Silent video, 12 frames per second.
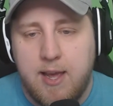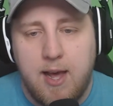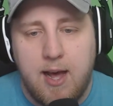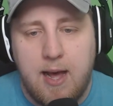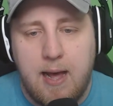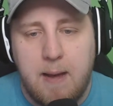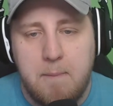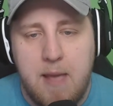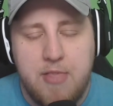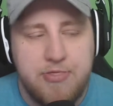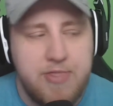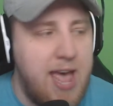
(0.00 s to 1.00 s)

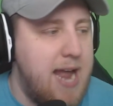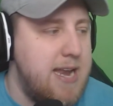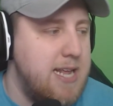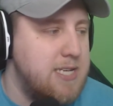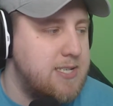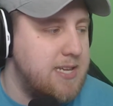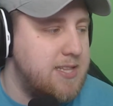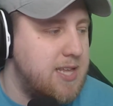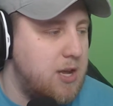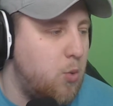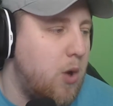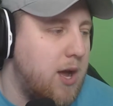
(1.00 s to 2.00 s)
And that is, I
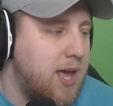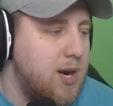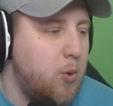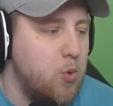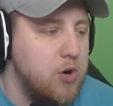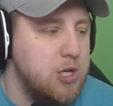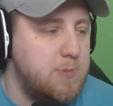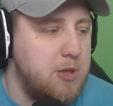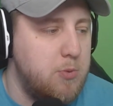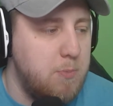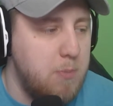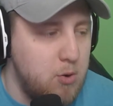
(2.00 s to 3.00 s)
think, what kind of worries me
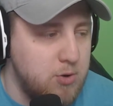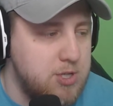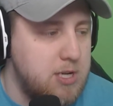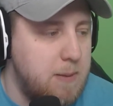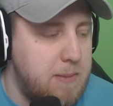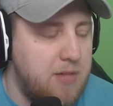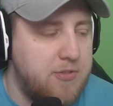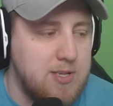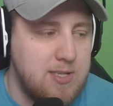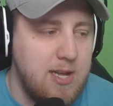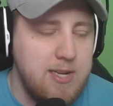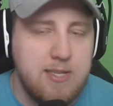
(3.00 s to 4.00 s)
the most about
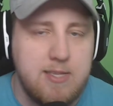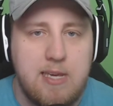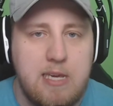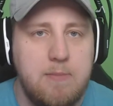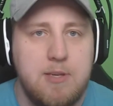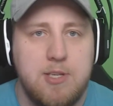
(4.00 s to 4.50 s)
this London team,